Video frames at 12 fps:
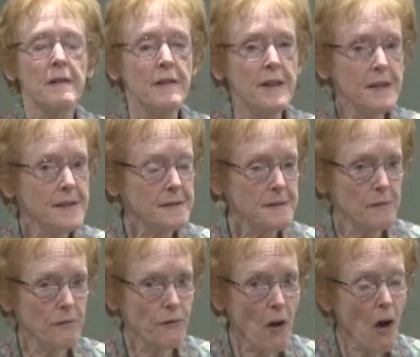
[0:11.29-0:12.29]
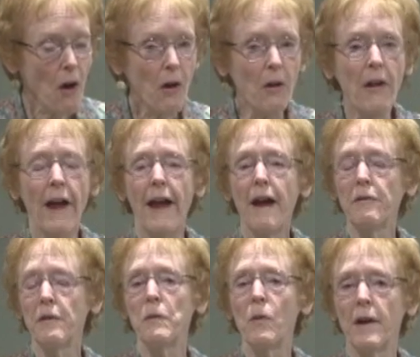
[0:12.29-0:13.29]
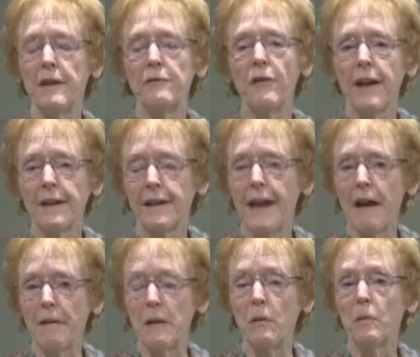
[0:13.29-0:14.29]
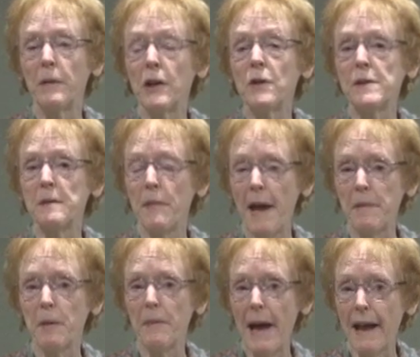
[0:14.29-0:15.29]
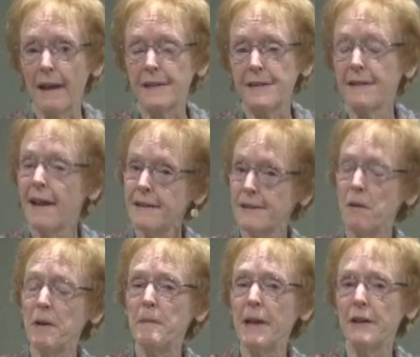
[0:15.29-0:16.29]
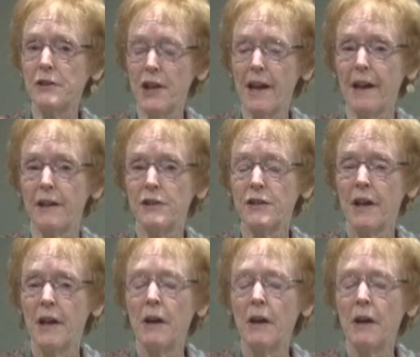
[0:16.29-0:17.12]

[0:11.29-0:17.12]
This fall, everyone in Franklin County will be using paper ballots, and that's going to be a change.